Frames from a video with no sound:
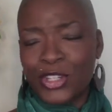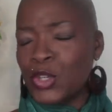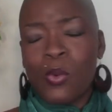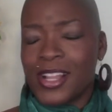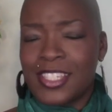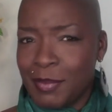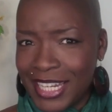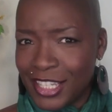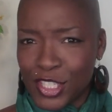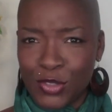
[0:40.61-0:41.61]
or you watch somebody
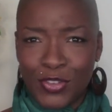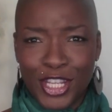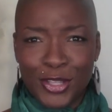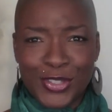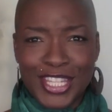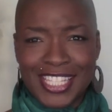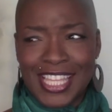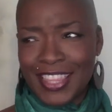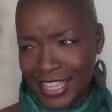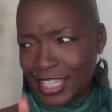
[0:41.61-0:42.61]
else's videos and they
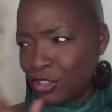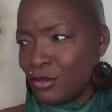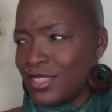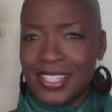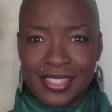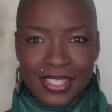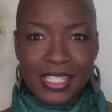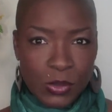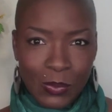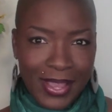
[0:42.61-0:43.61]
say that they do
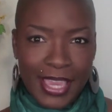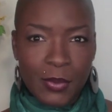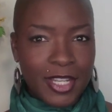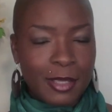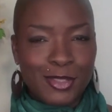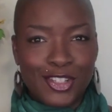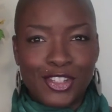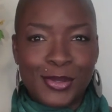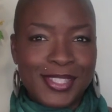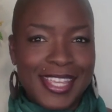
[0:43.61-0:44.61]
this way when it comes to
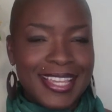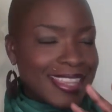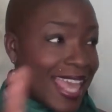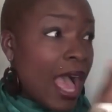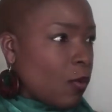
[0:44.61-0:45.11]
juicing and that